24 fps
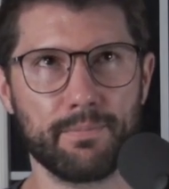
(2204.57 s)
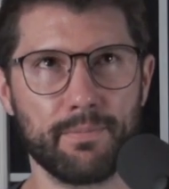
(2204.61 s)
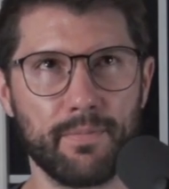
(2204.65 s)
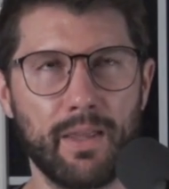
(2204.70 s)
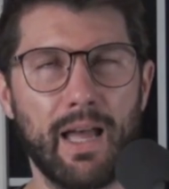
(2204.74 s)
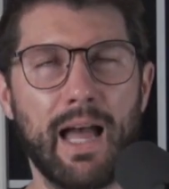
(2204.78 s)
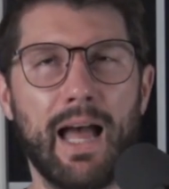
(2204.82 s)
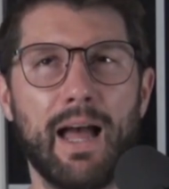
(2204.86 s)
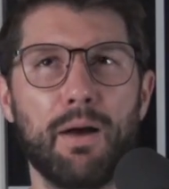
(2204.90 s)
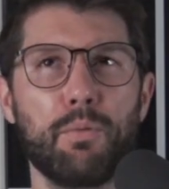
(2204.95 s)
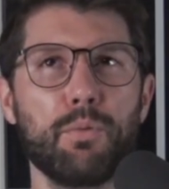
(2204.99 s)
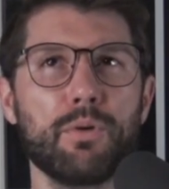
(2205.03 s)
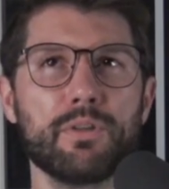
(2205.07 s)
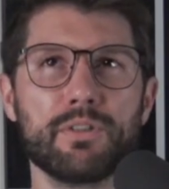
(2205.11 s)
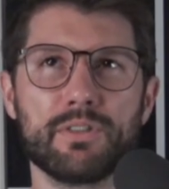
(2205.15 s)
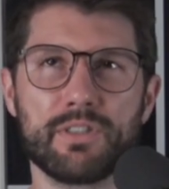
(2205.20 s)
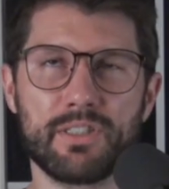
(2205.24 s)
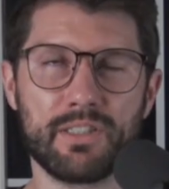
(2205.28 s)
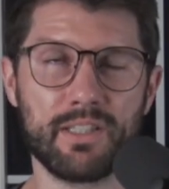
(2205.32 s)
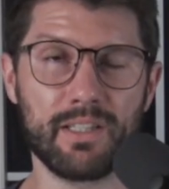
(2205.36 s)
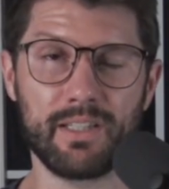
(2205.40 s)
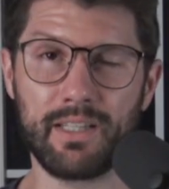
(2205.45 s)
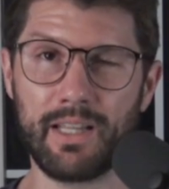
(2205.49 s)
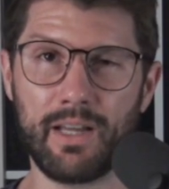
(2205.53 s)
I would
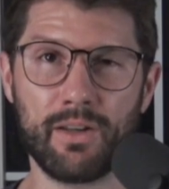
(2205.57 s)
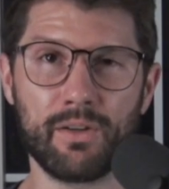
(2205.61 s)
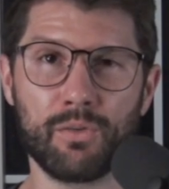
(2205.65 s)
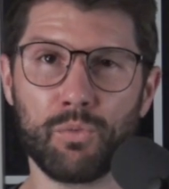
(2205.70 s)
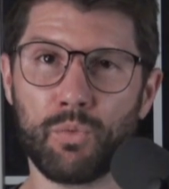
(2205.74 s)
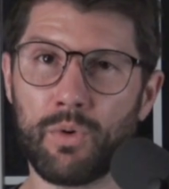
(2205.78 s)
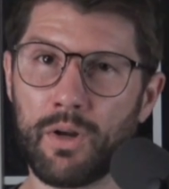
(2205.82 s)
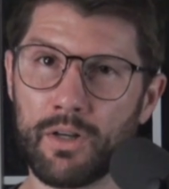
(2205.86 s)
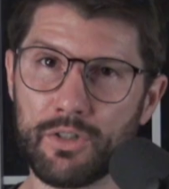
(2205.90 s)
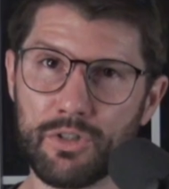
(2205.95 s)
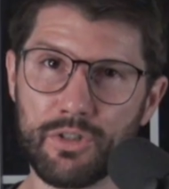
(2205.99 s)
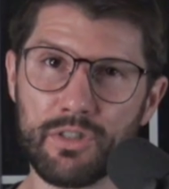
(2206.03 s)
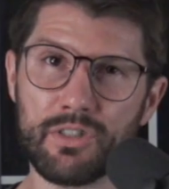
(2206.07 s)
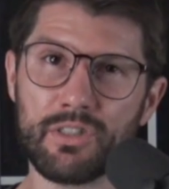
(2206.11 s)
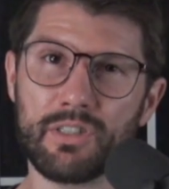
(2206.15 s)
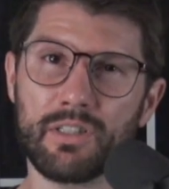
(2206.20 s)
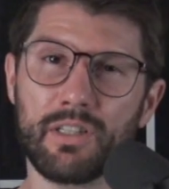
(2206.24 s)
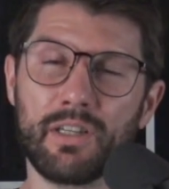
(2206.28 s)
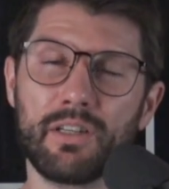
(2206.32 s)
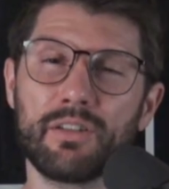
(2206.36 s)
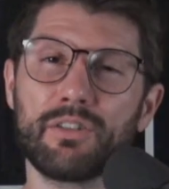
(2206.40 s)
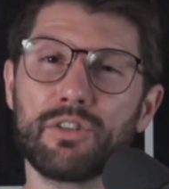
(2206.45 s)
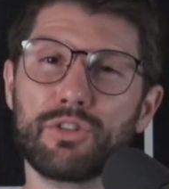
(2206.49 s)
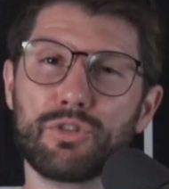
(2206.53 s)
sit down and watch this
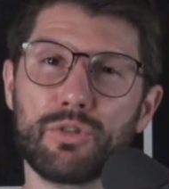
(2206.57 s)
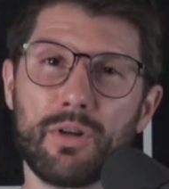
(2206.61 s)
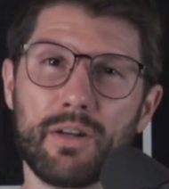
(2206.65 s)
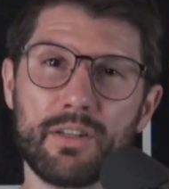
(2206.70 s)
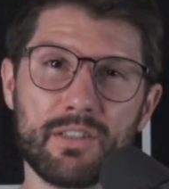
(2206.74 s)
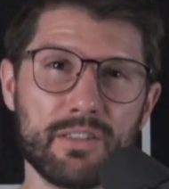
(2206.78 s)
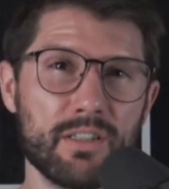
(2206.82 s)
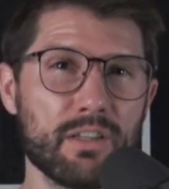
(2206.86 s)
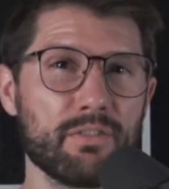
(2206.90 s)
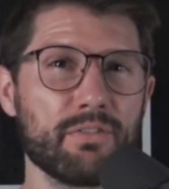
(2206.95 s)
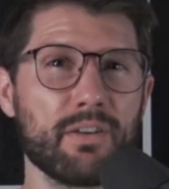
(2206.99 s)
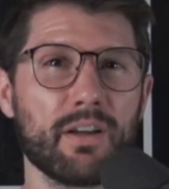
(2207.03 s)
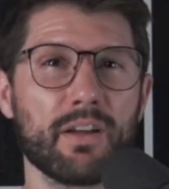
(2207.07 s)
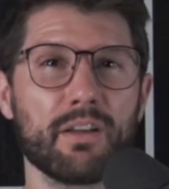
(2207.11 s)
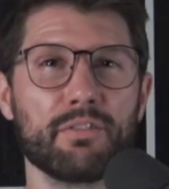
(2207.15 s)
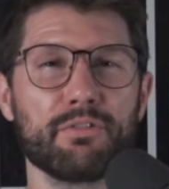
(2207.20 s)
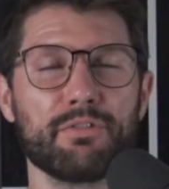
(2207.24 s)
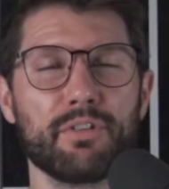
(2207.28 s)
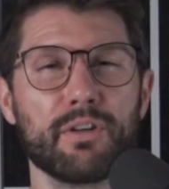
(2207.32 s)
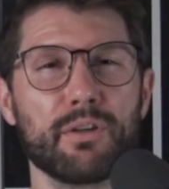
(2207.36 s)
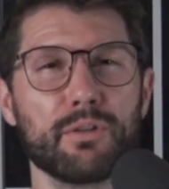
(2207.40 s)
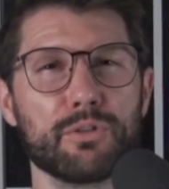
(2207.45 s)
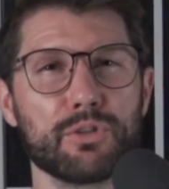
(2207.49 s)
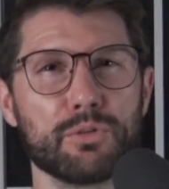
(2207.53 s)
again to try to see if I could
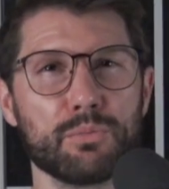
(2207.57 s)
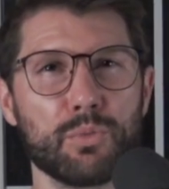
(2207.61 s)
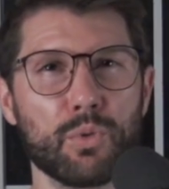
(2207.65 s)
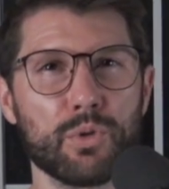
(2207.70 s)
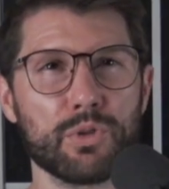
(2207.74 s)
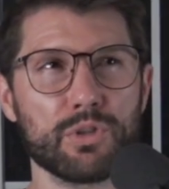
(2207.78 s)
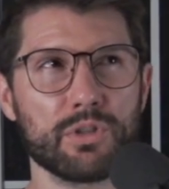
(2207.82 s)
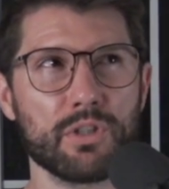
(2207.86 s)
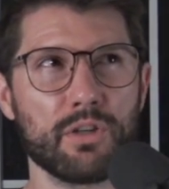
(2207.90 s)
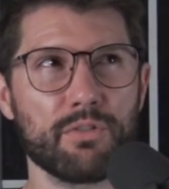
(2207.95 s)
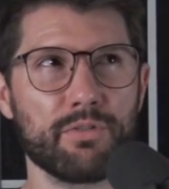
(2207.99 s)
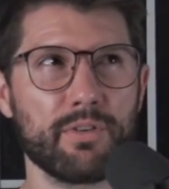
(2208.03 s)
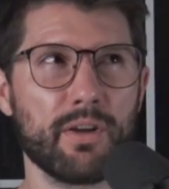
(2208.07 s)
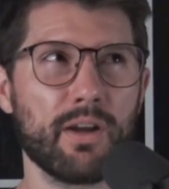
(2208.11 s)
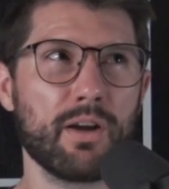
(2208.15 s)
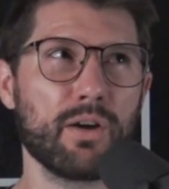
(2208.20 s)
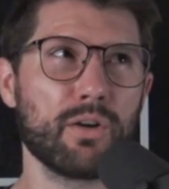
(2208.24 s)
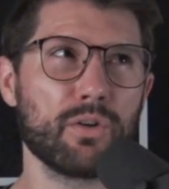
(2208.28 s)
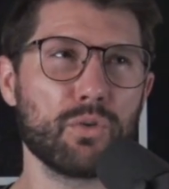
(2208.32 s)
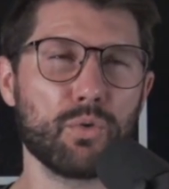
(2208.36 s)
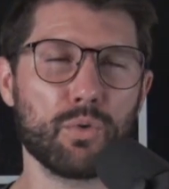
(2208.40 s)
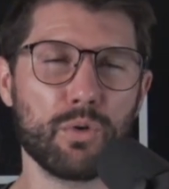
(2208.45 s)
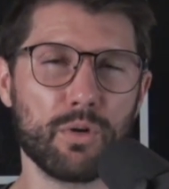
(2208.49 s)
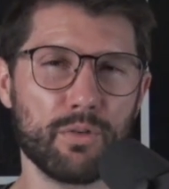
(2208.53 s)
figure some more stuff out,
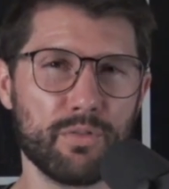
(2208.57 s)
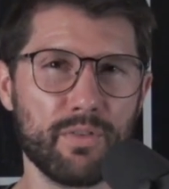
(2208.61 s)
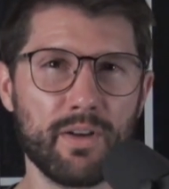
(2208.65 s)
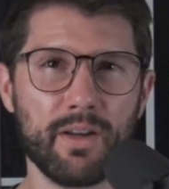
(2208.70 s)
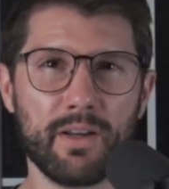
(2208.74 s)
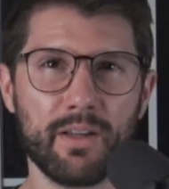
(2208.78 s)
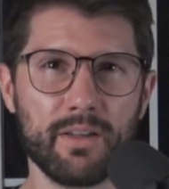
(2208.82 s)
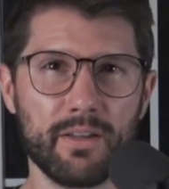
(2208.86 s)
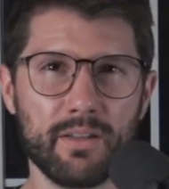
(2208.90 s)
or if I could